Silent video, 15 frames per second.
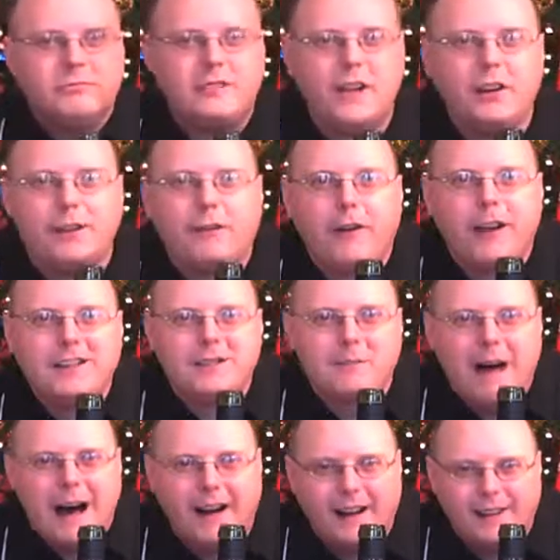Tell your friends
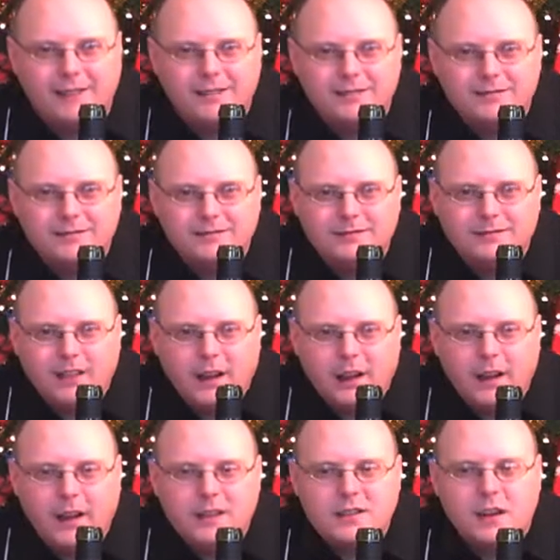about it.
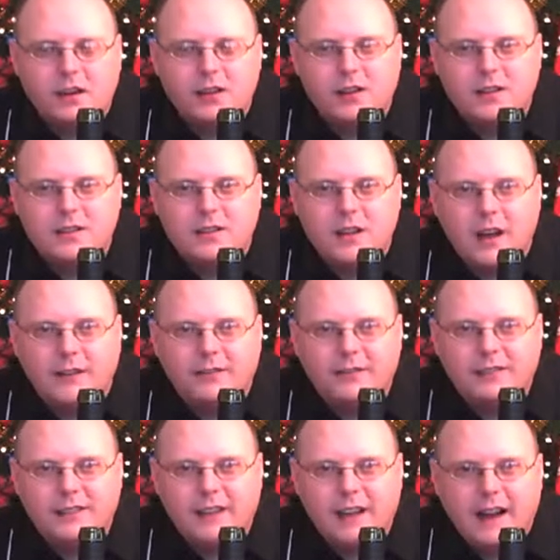It's all good stuff.
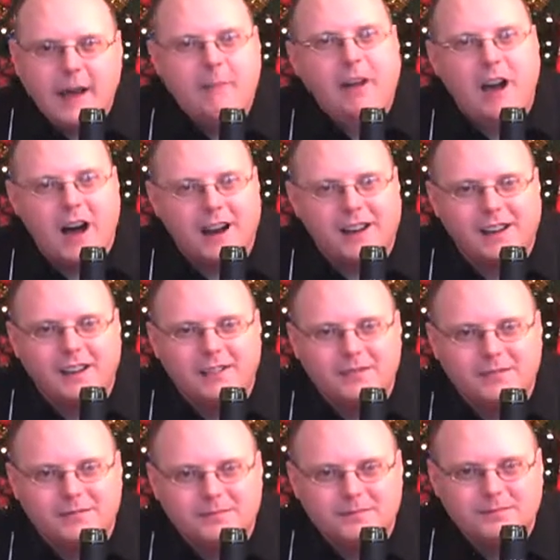And happy Hanukkah.
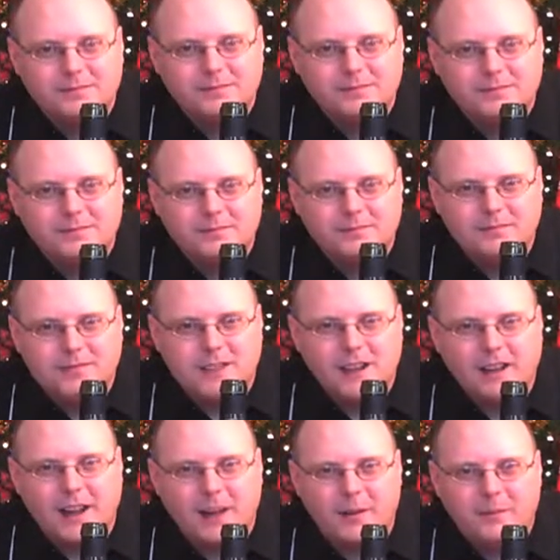See you
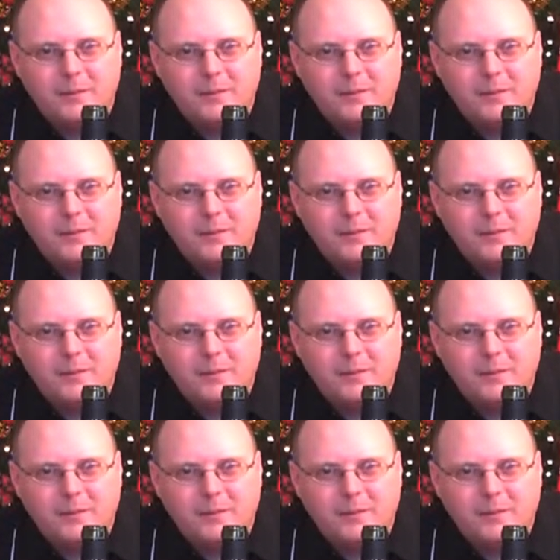later.